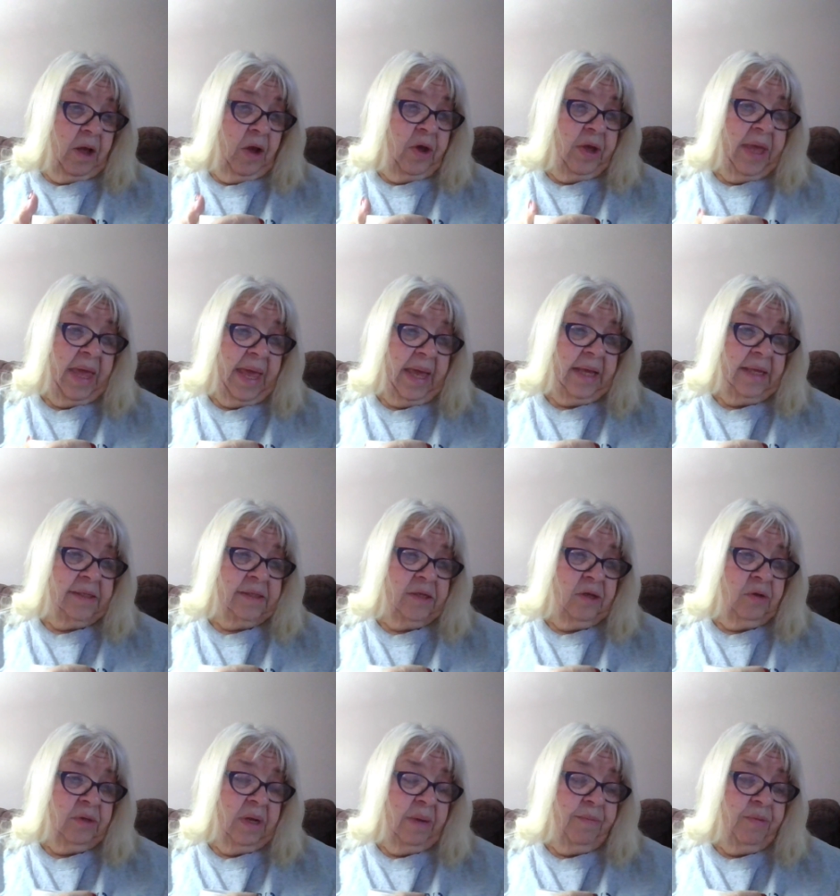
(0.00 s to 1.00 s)
Okay,
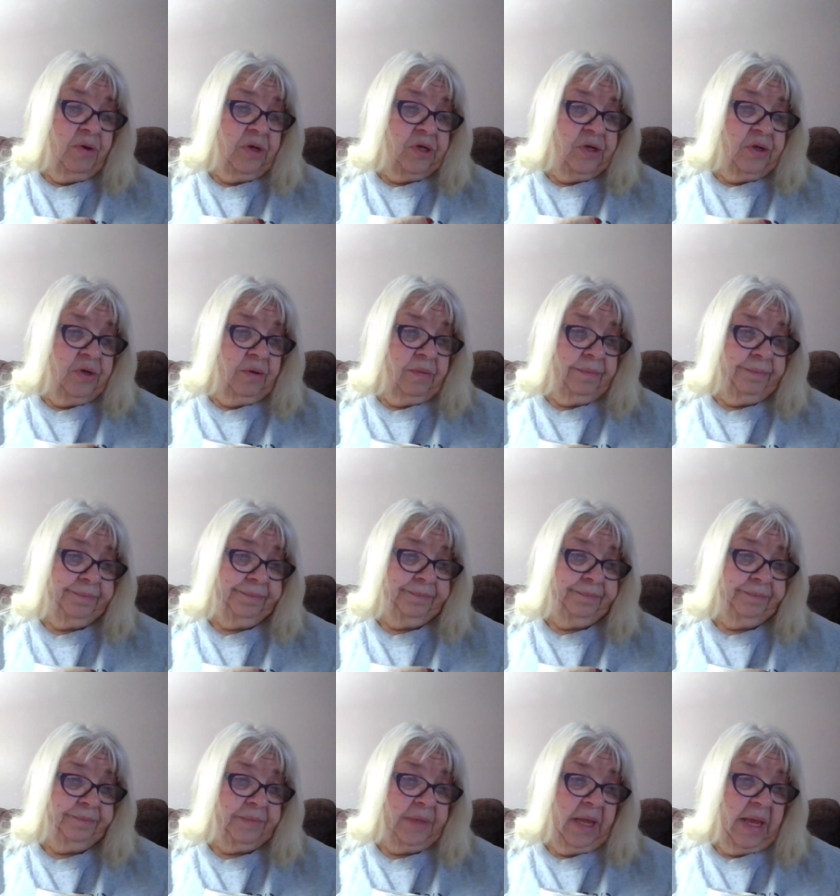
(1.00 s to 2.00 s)
so number two,
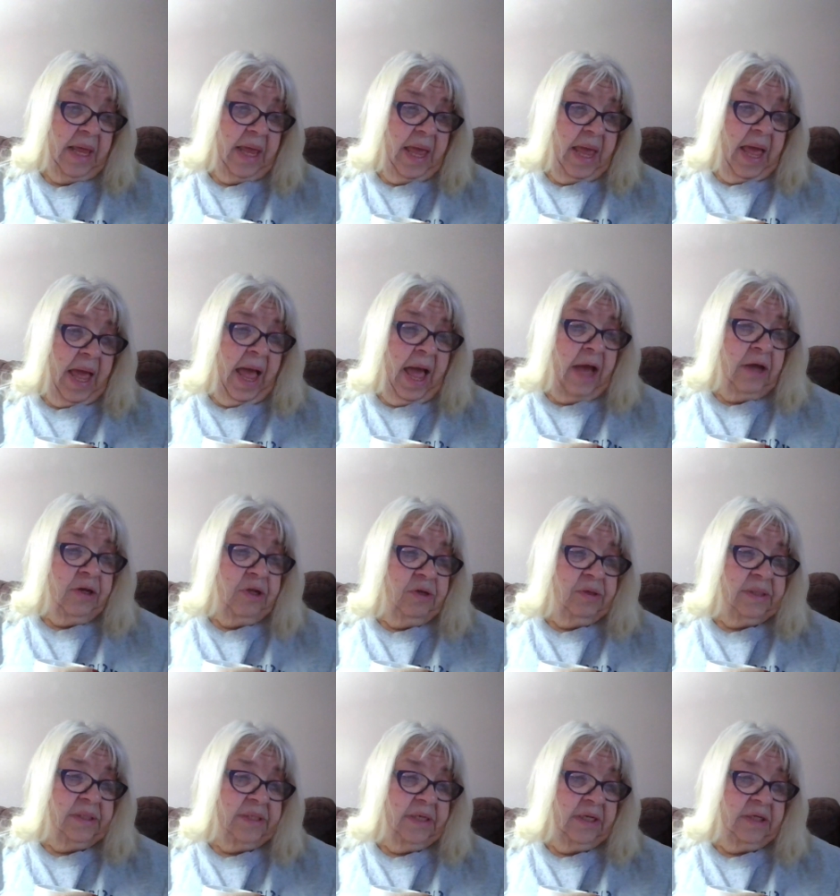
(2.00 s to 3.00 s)
how do
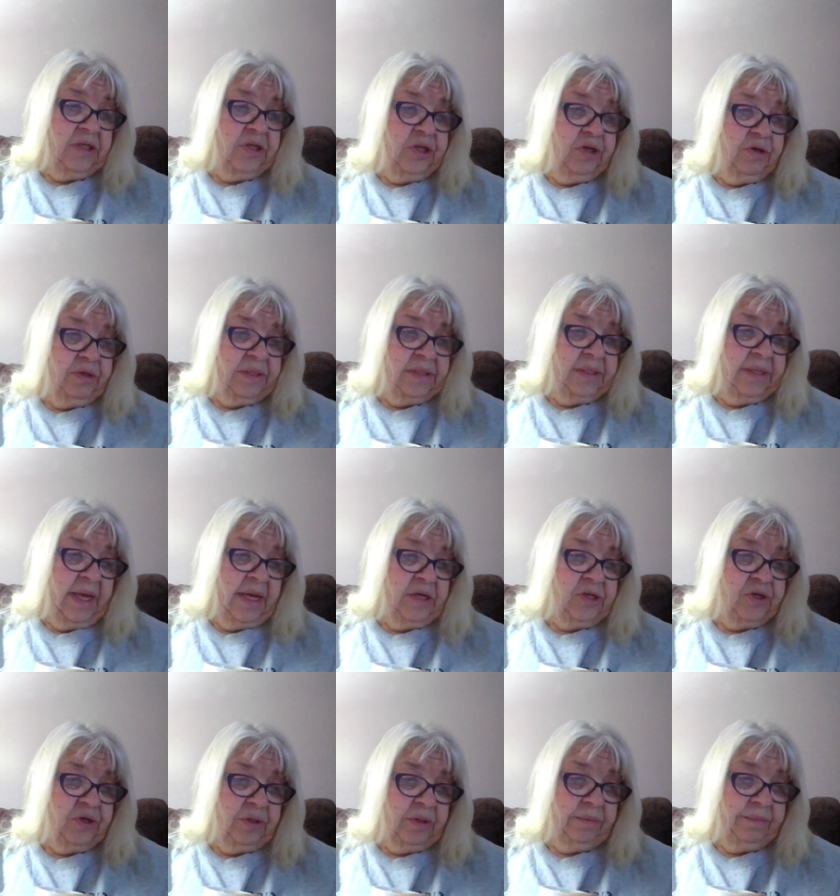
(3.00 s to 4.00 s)
you stick to your
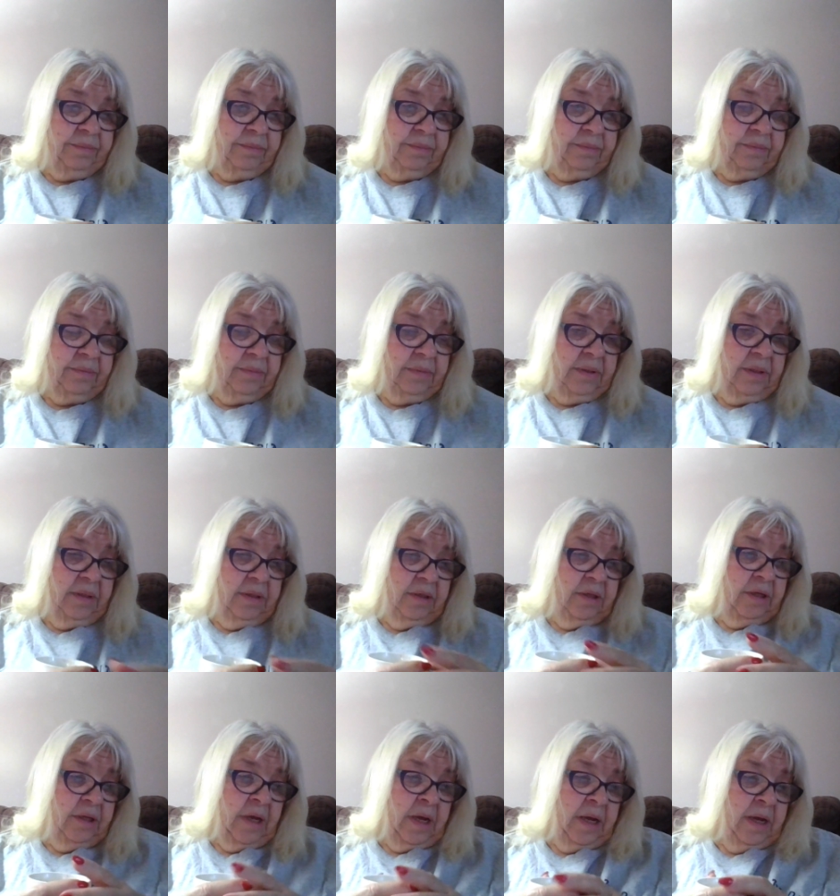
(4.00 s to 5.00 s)
schedule?
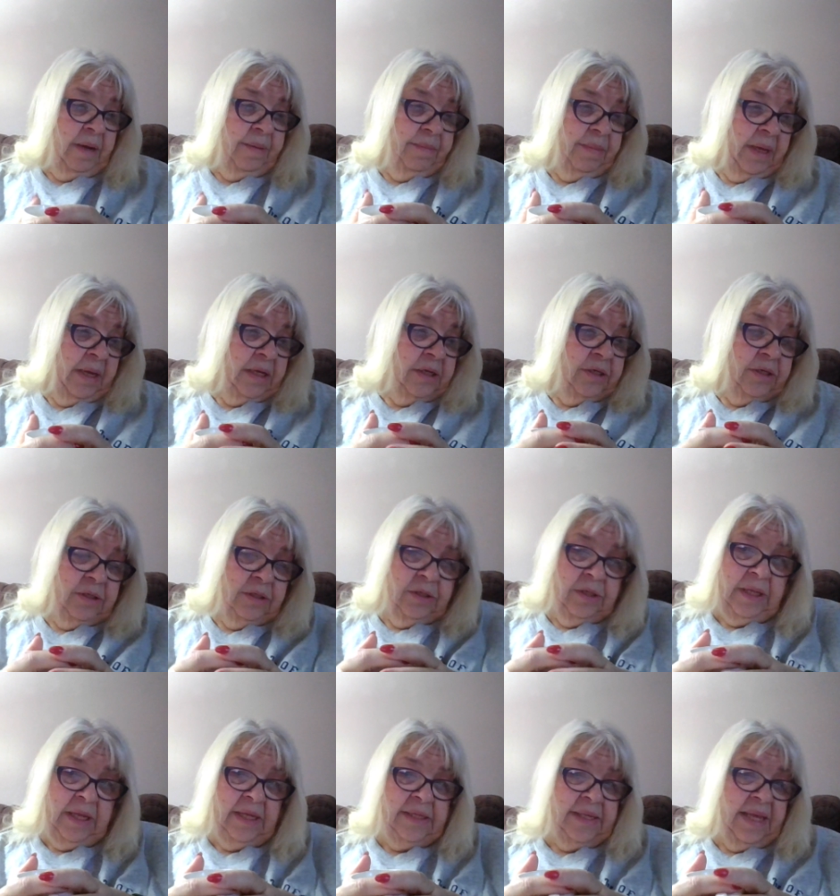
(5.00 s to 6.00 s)
Um, and
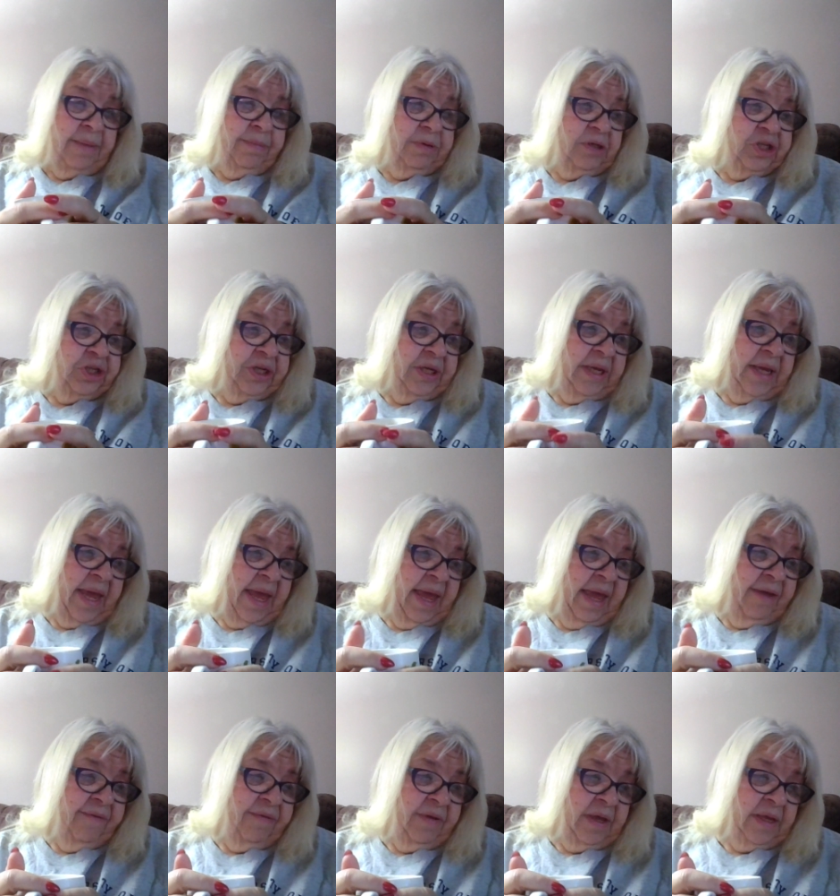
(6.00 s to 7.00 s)
the example she
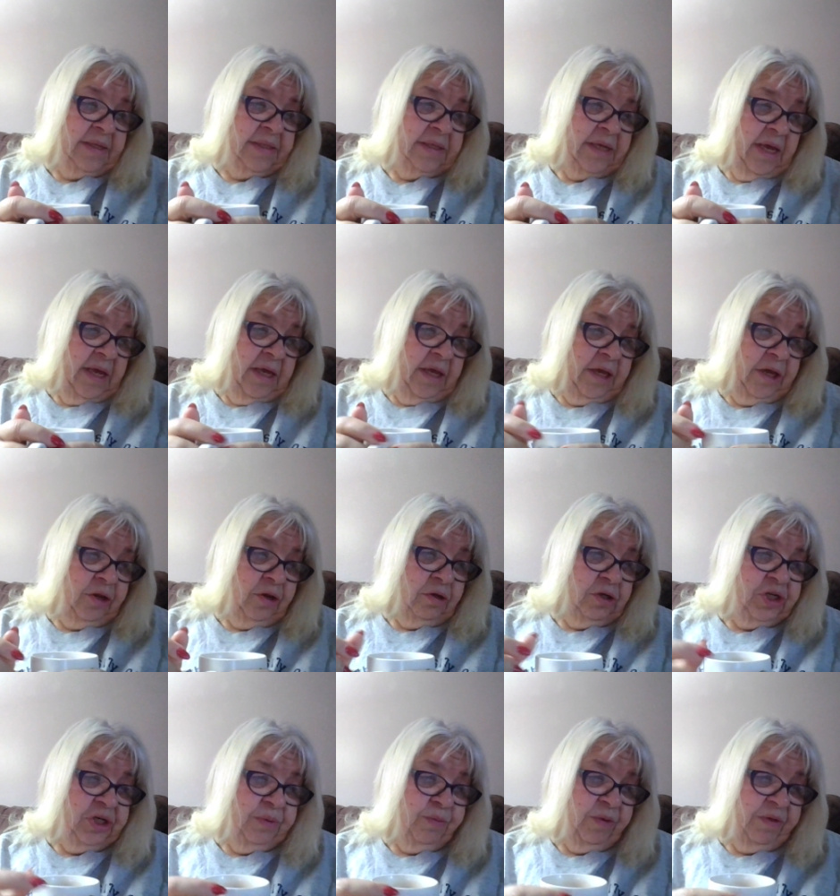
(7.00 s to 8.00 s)
gave is, you
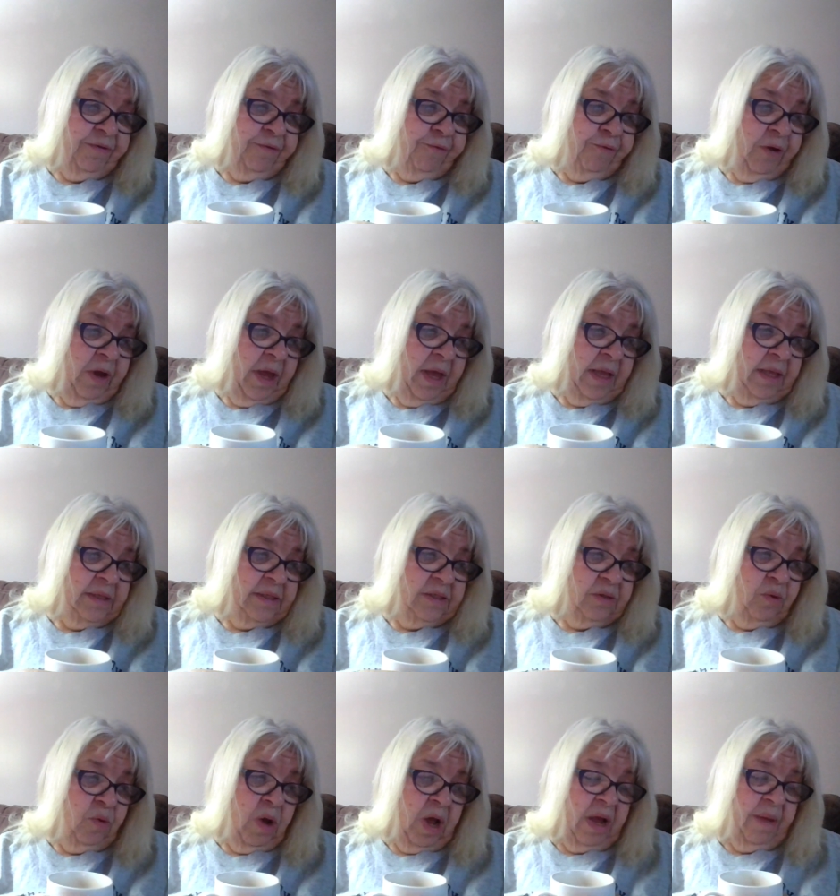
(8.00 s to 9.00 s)
know, gym with
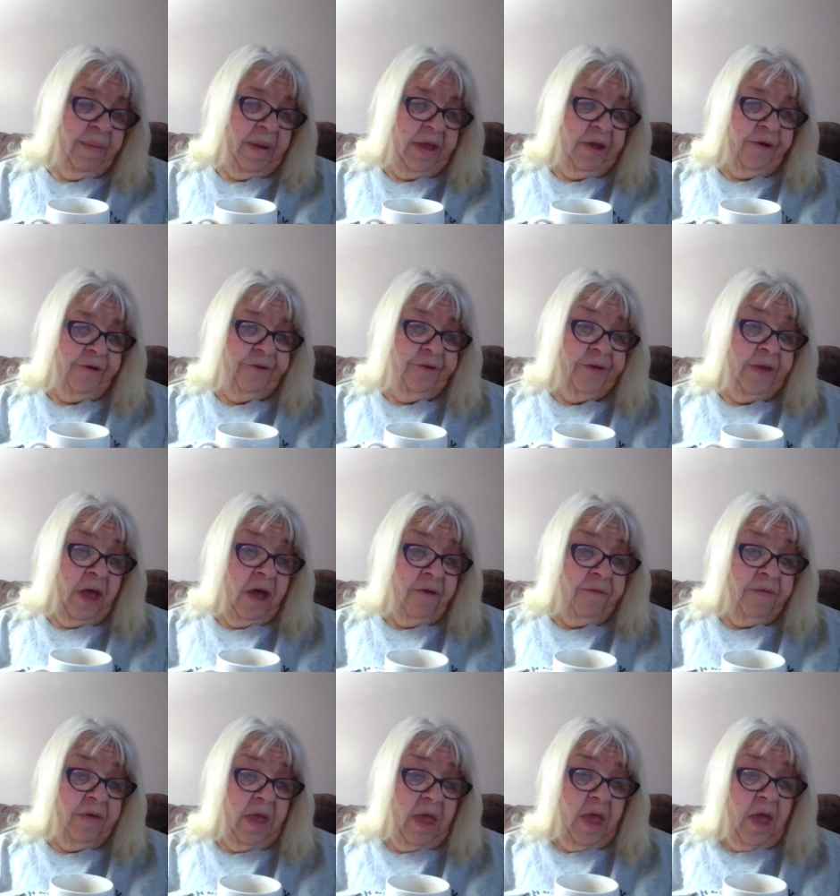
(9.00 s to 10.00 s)
friends, walk by
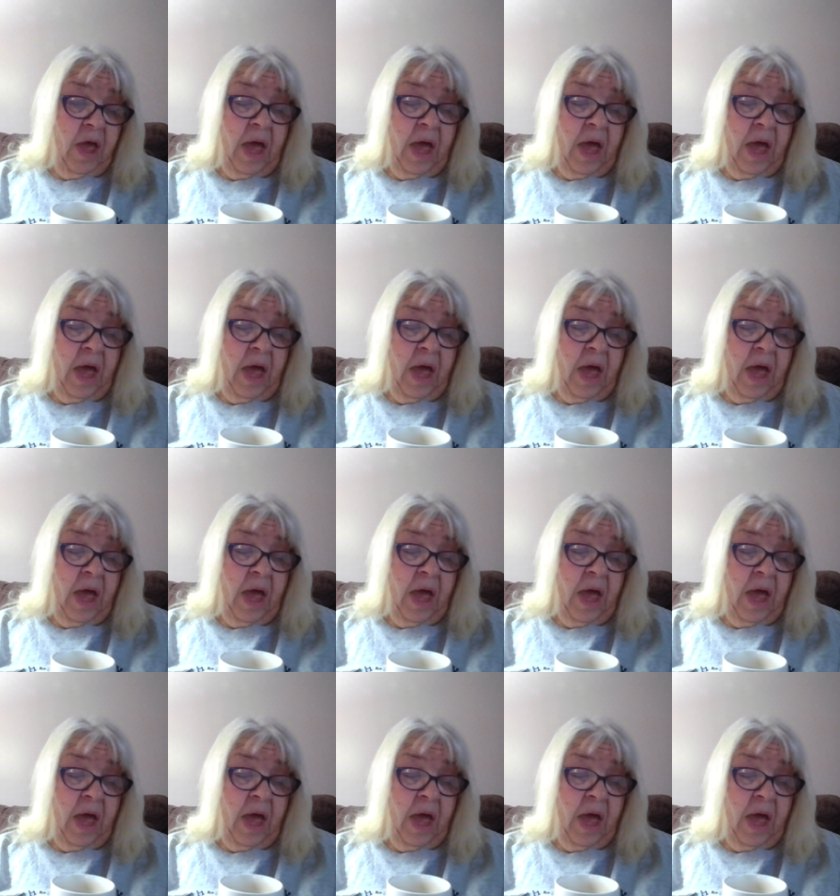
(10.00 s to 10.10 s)
yourself.